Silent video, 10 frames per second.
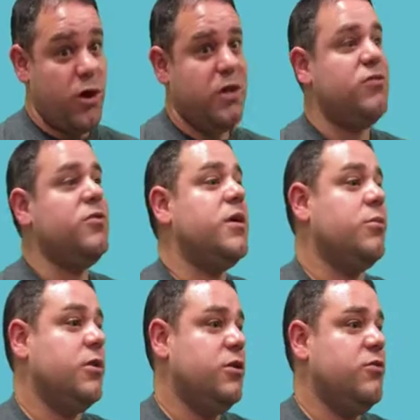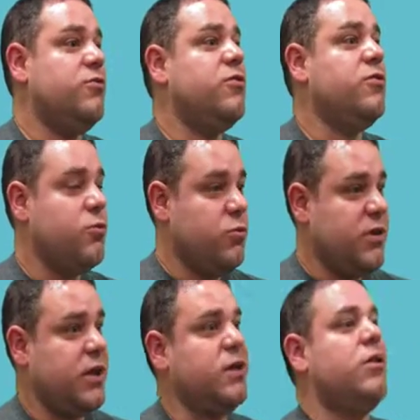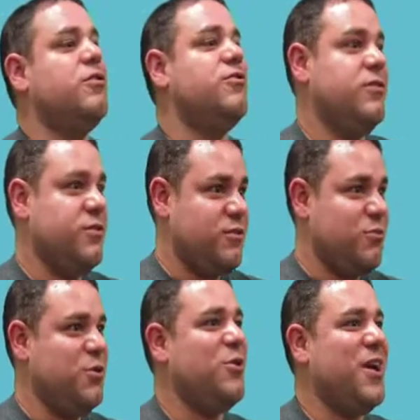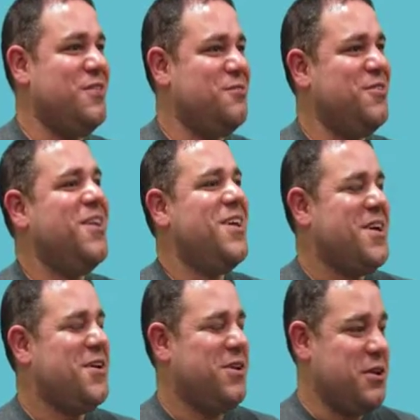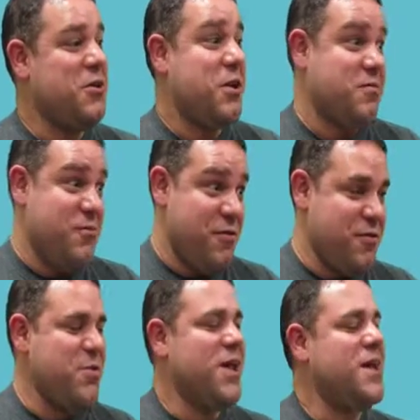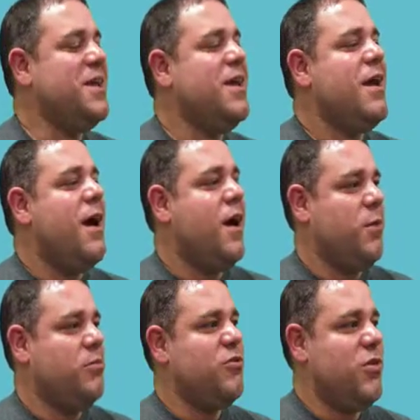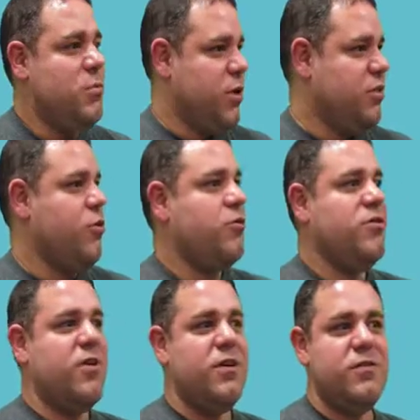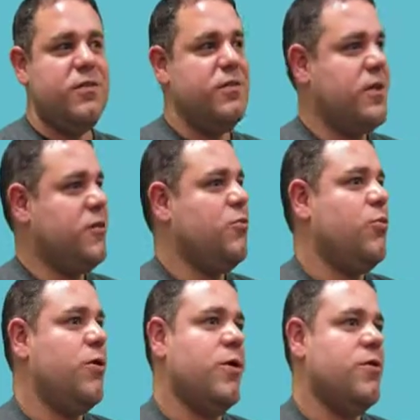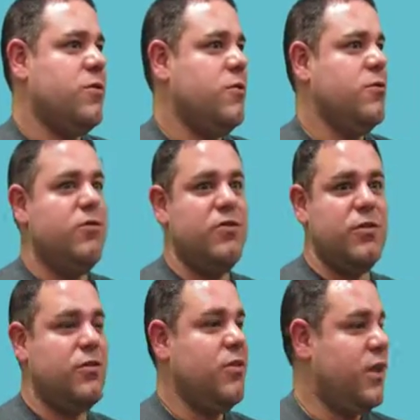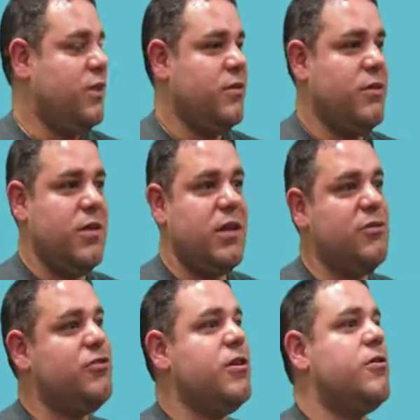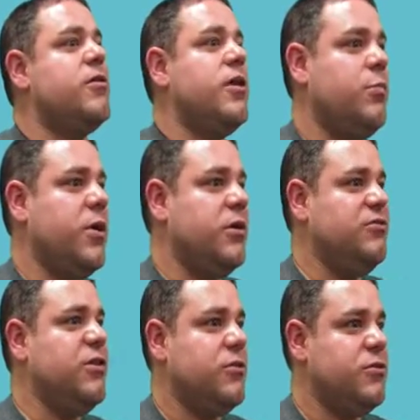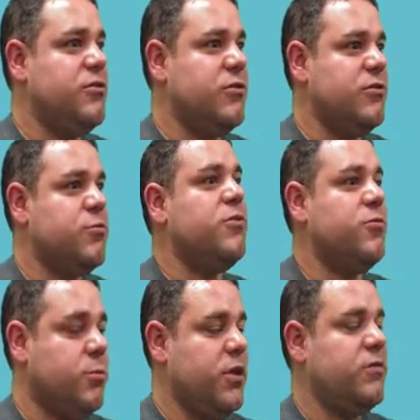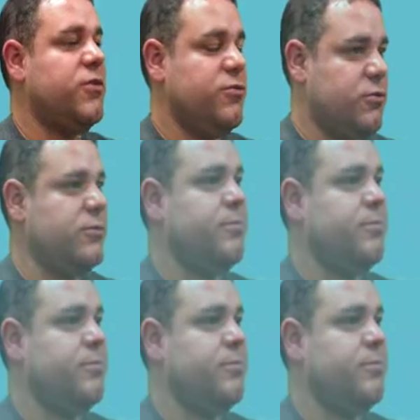kids to be able to use the school technology, since we don't have enough for everybody. So they bring their own devices, they get to work on those, and they can share and help out each other. So it's been real beneficial.